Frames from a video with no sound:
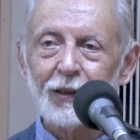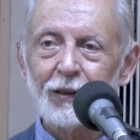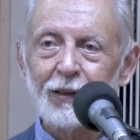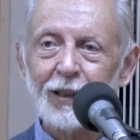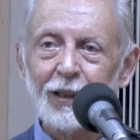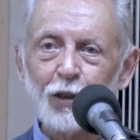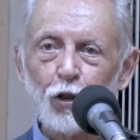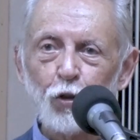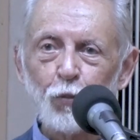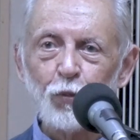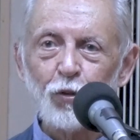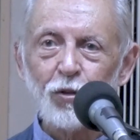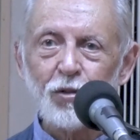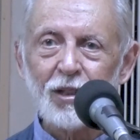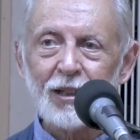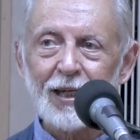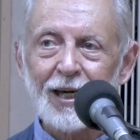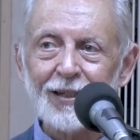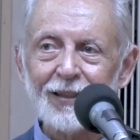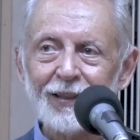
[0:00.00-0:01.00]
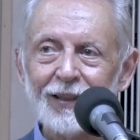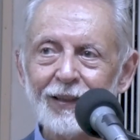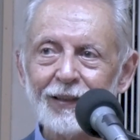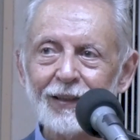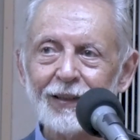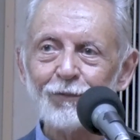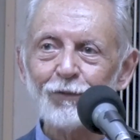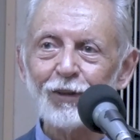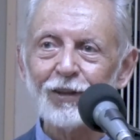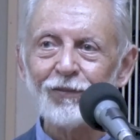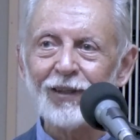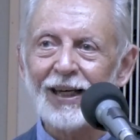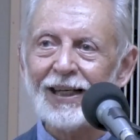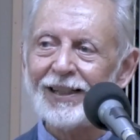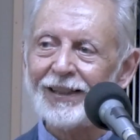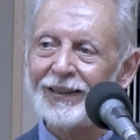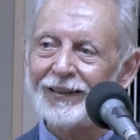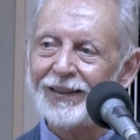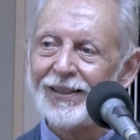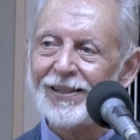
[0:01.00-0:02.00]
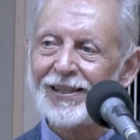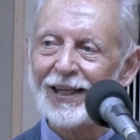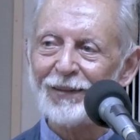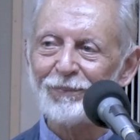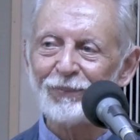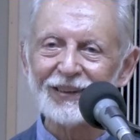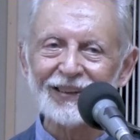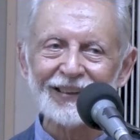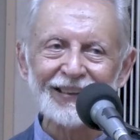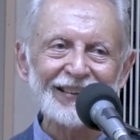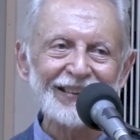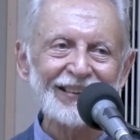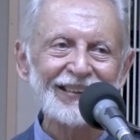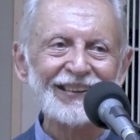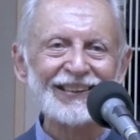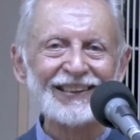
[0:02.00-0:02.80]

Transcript: Now the spoon starts thinking, why did this happen? Huh?